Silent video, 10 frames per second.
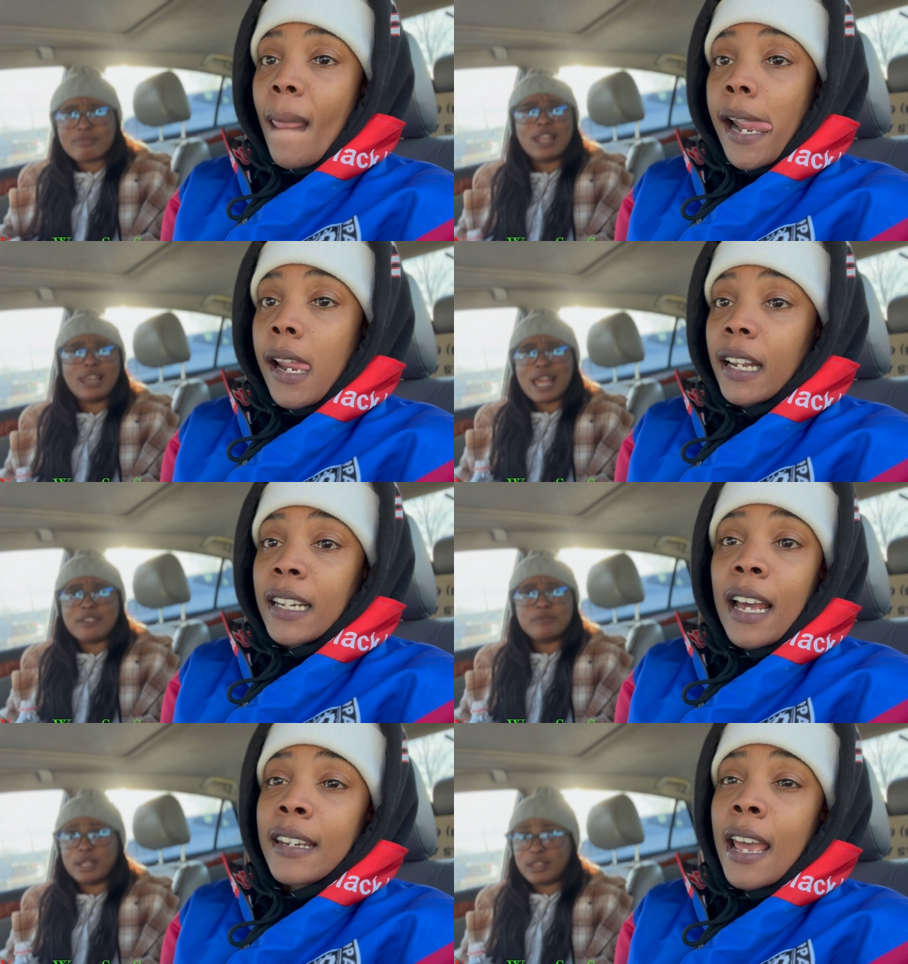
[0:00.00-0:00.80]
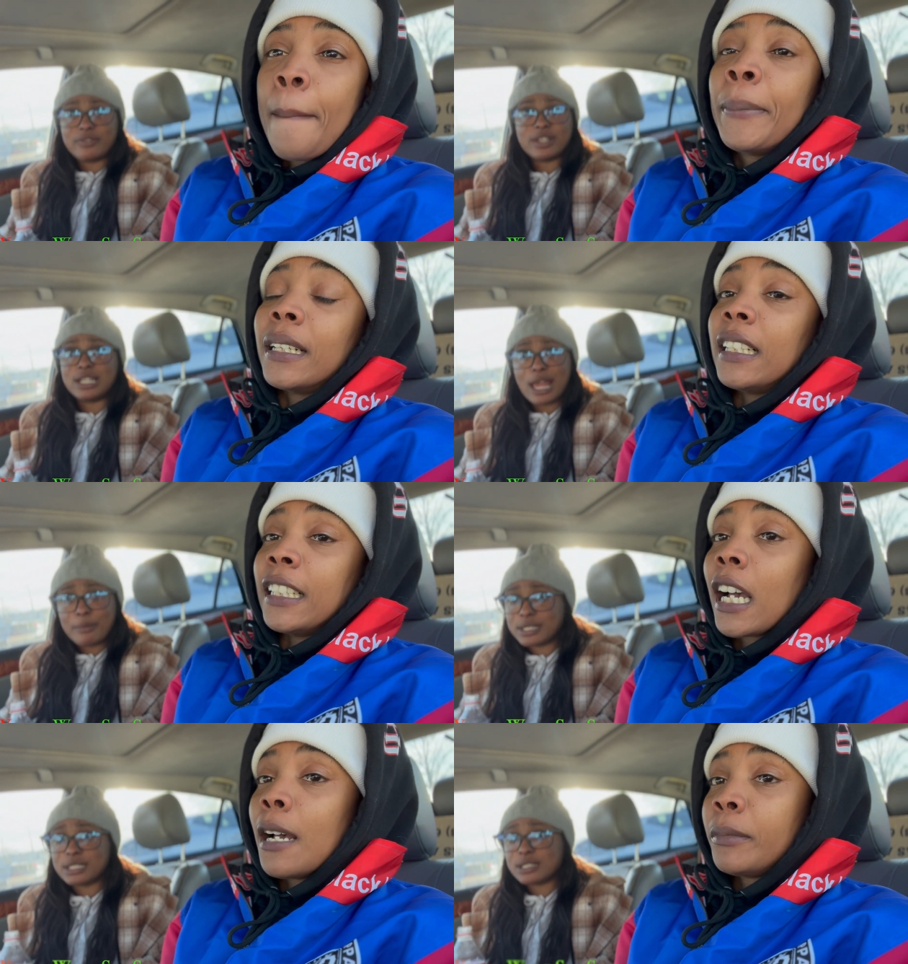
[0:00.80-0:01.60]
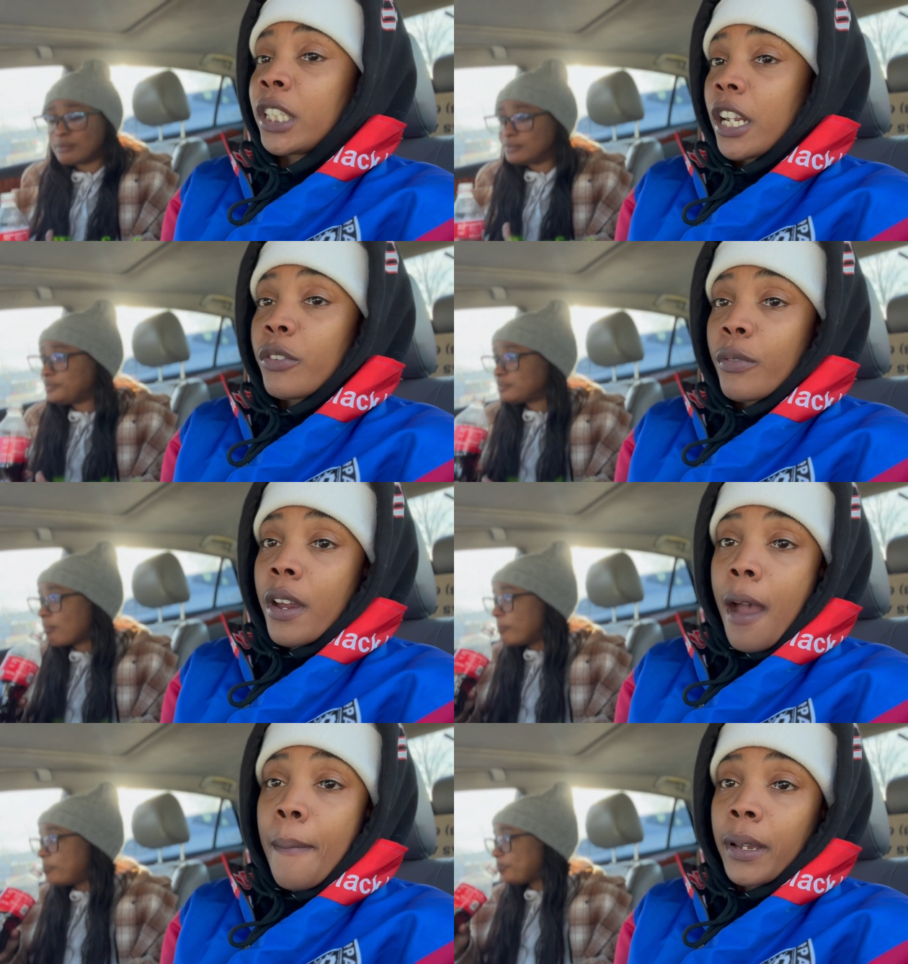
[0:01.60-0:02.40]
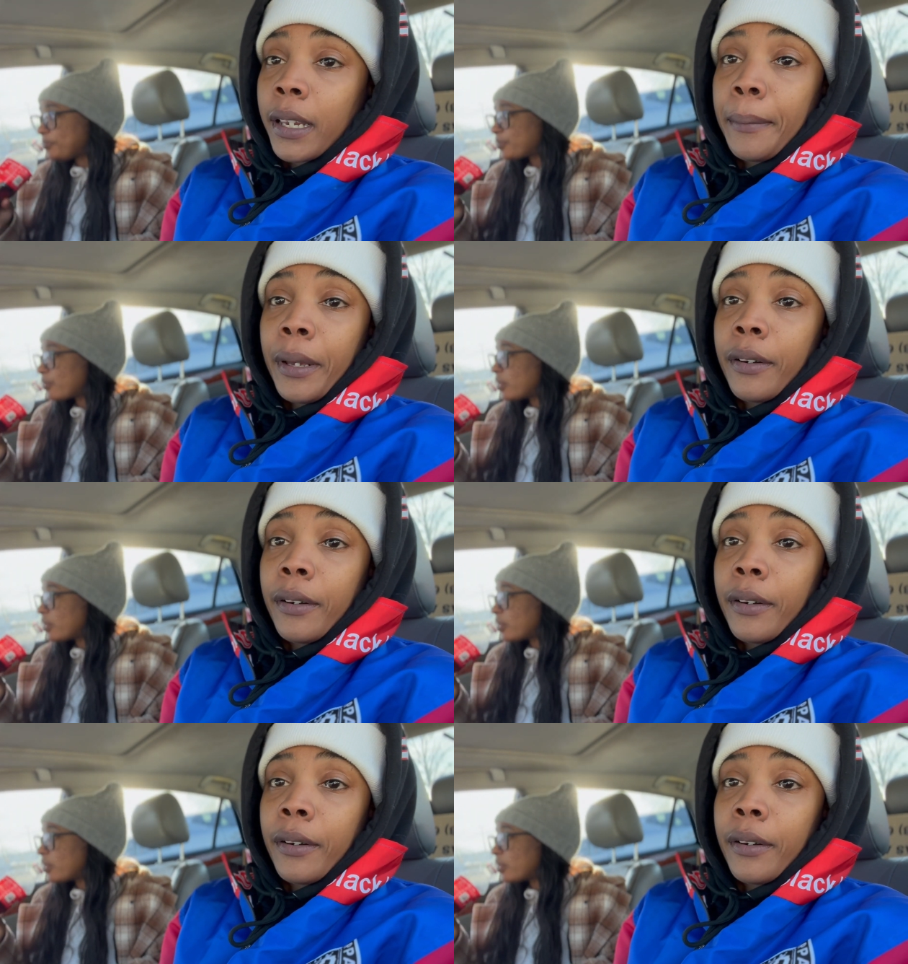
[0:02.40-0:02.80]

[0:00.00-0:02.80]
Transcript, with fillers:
Speaker 1: Yeah, not now, but come January, I'm gonna get better